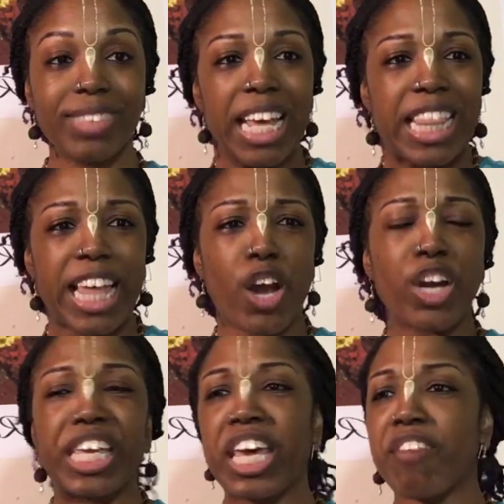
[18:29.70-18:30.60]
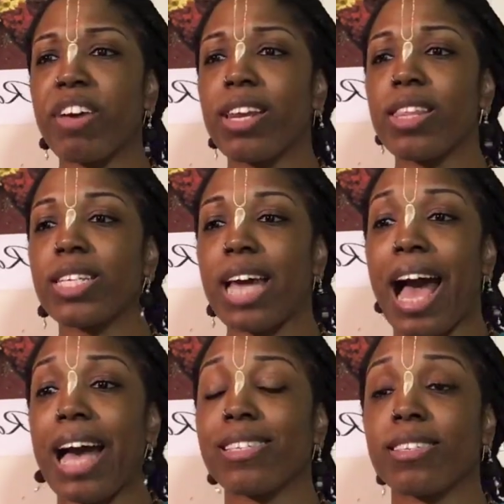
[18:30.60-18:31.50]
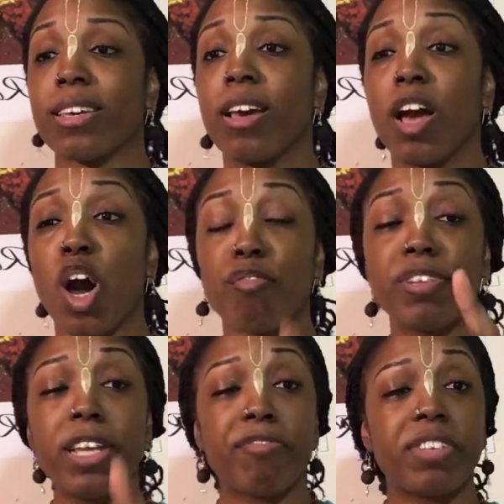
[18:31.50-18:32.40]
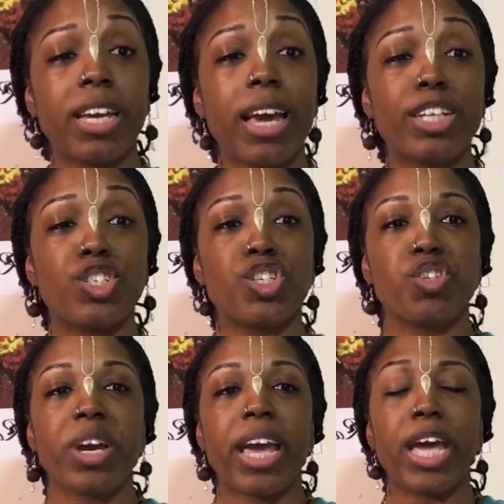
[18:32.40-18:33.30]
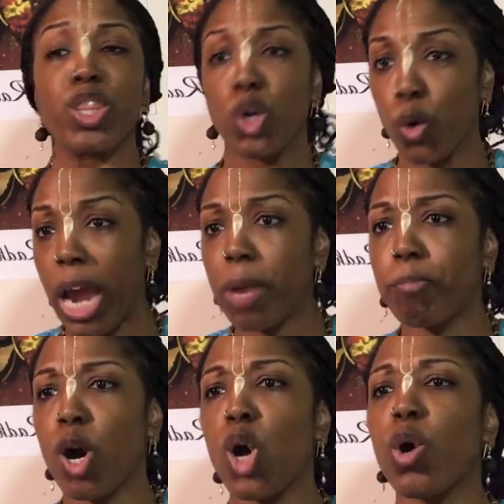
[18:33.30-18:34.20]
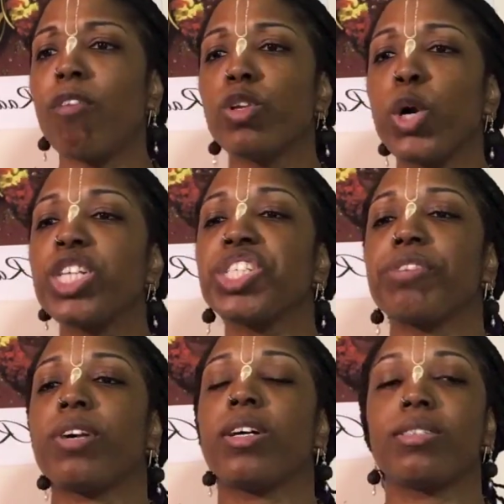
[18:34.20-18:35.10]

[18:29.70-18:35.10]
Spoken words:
They are given the task of lifting and stringing the great bow of Lord Shiva.